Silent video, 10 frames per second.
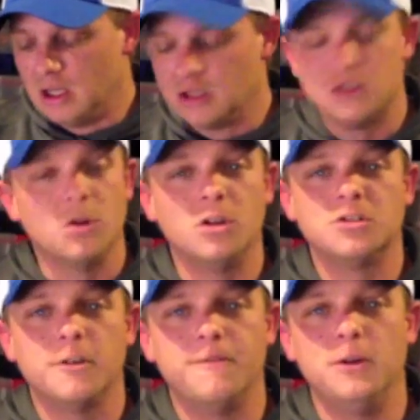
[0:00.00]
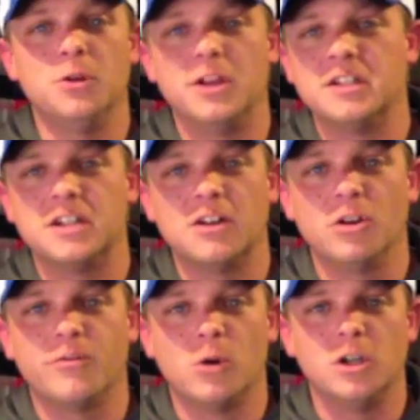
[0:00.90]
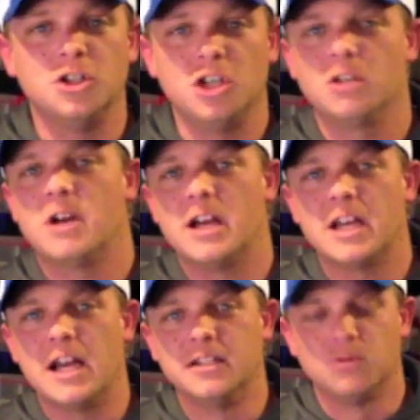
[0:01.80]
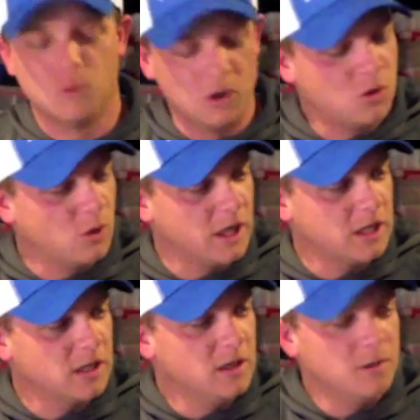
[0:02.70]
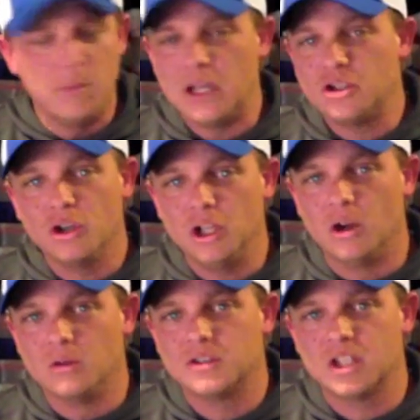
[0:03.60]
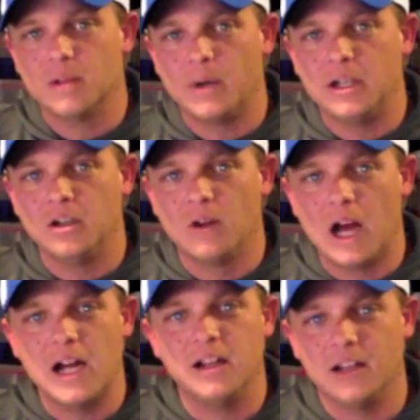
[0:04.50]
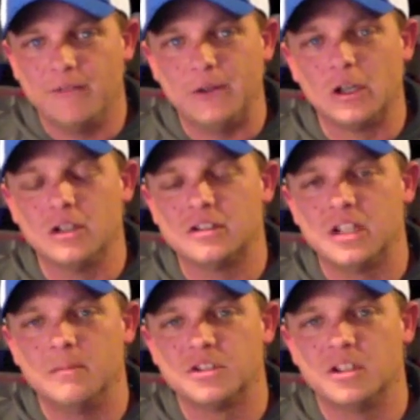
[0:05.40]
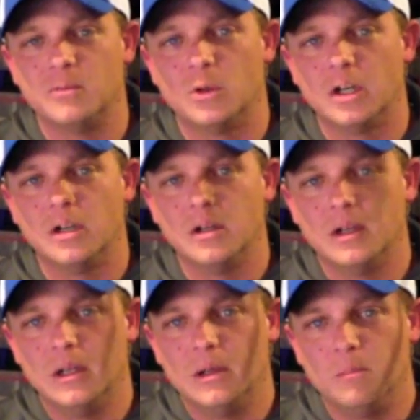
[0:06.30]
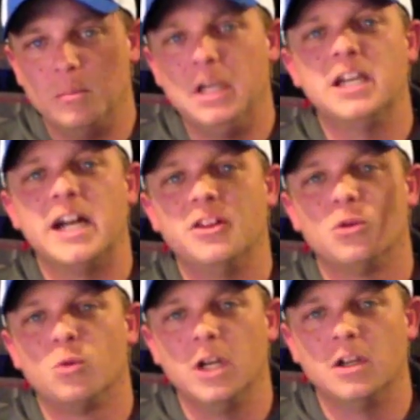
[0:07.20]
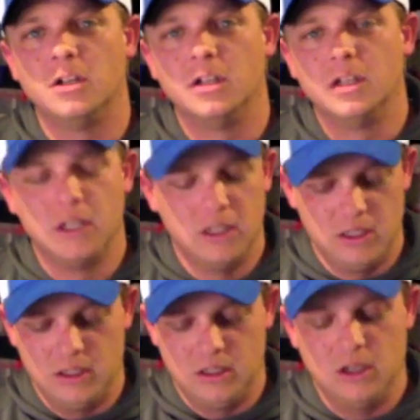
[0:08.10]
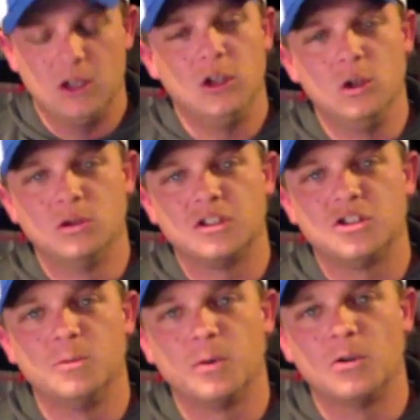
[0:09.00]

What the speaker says: So those are a few things I look for in a jig rod, guys. Real quick, make sure you don't skimp on your rod. If you're going to skimp somewhere, be it on the reel, use a super